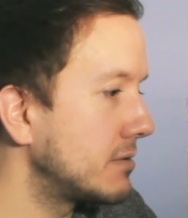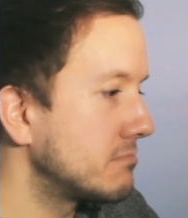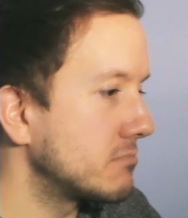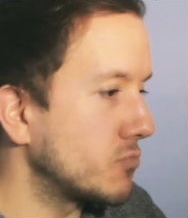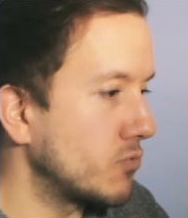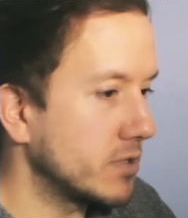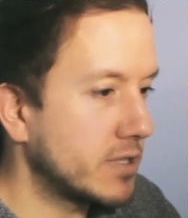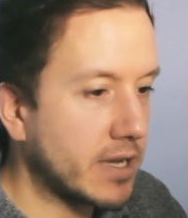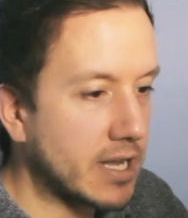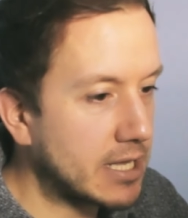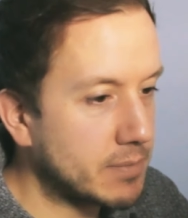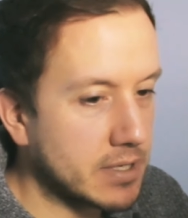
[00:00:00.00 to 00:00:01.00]
render
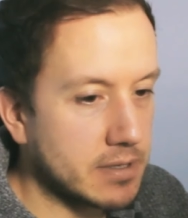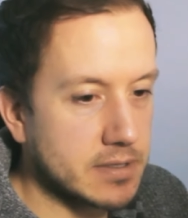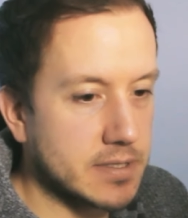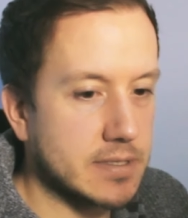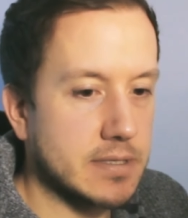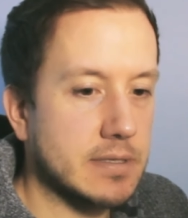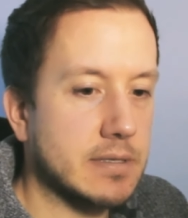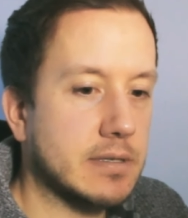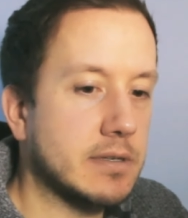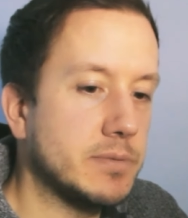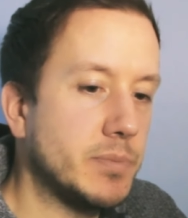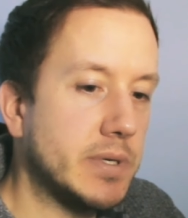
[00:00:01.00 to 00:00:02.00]
elements,
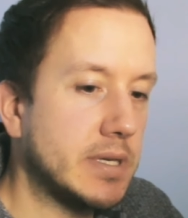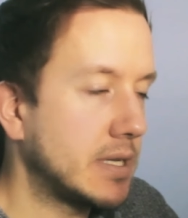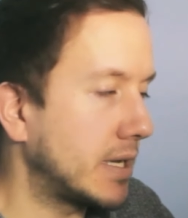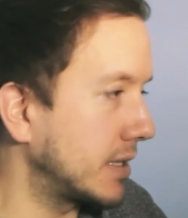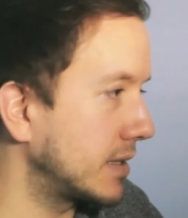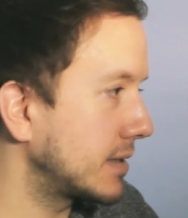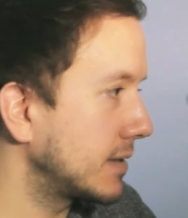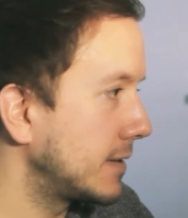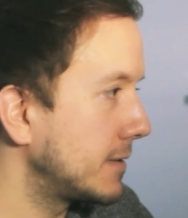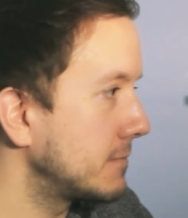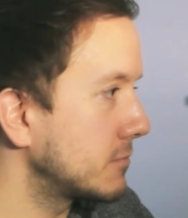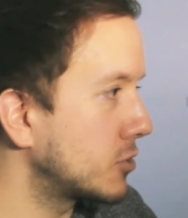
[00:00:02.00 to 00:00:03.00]
could be like
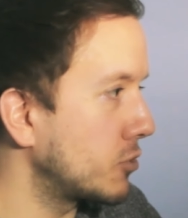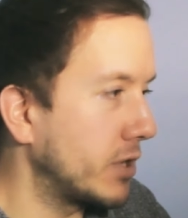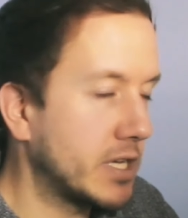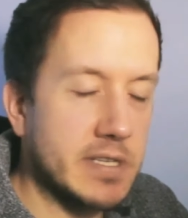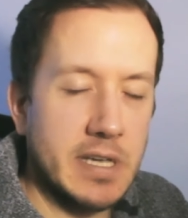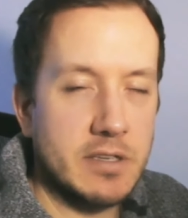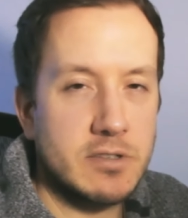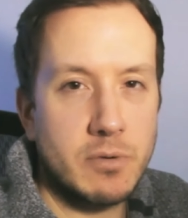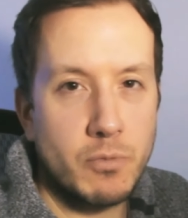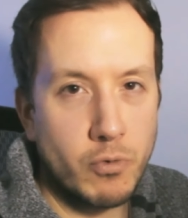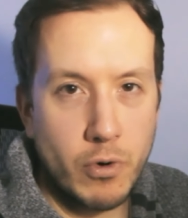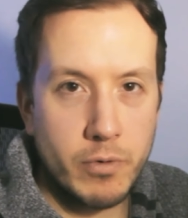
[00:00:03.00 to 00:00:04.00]
correcting
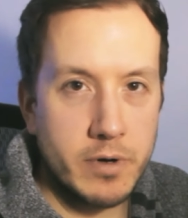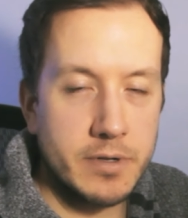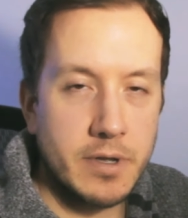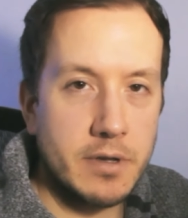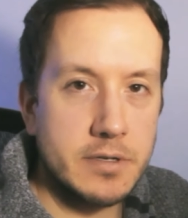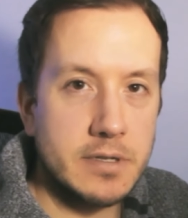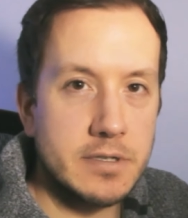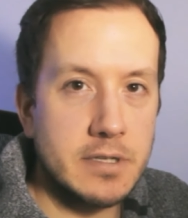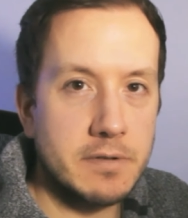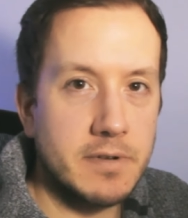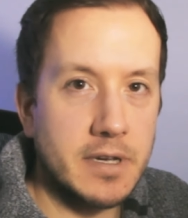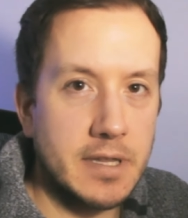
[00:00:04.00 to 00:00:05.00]
some raw renders and
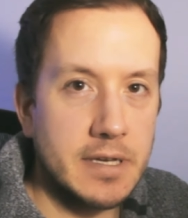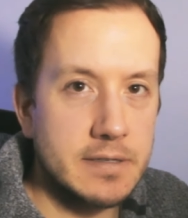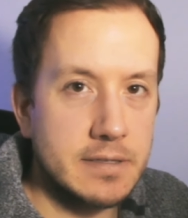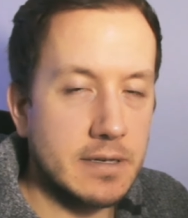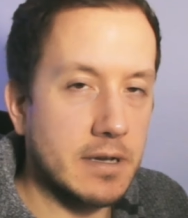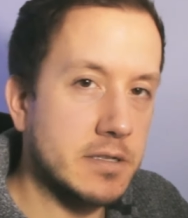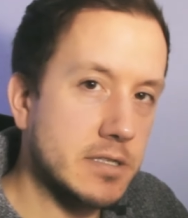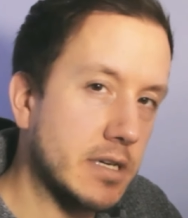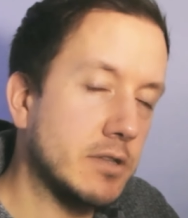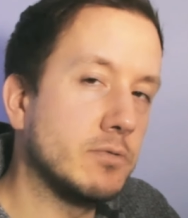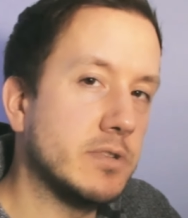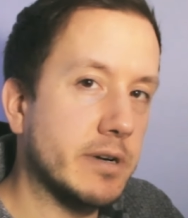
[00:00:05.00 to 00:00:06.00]
stuff like that, and they
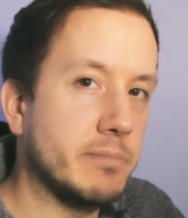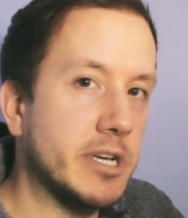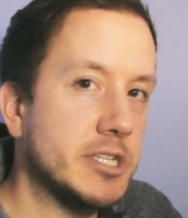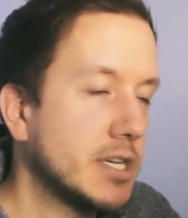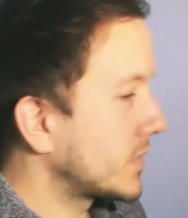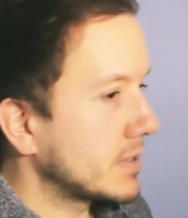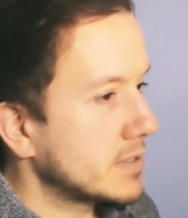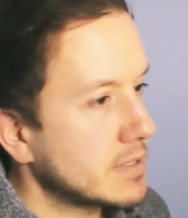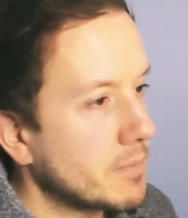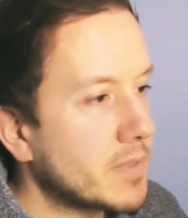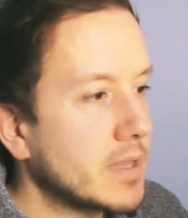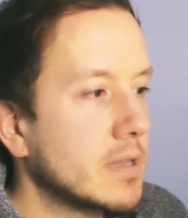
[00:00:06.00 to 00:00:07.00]
do their magic.
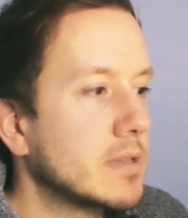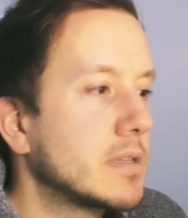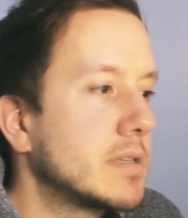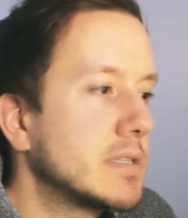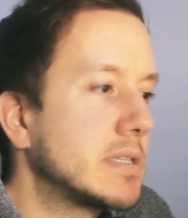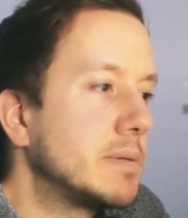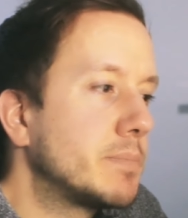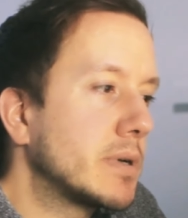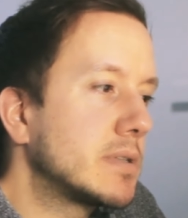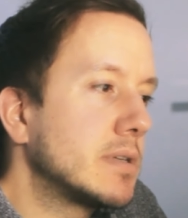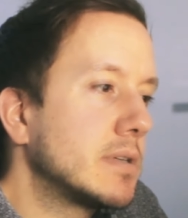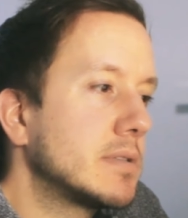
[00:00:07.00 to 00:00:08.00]
Something that is
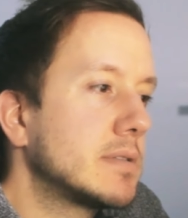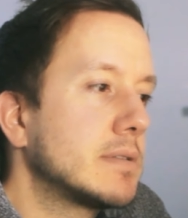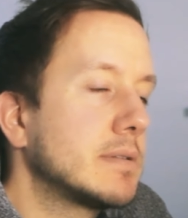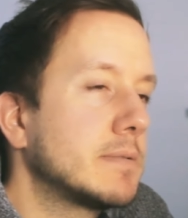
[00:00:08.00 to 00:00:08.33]
important,